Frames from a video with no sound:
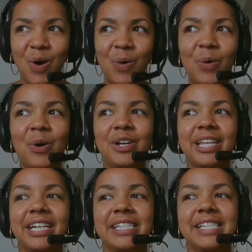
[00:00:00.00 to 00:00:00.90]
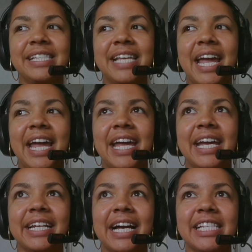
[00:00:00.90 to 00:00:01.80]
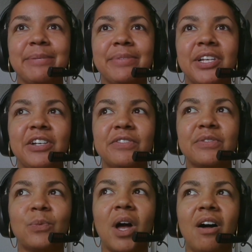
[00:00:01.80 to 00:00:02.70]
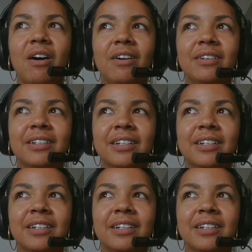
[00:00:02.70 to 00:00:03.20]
Or they can say and ask themselves, well,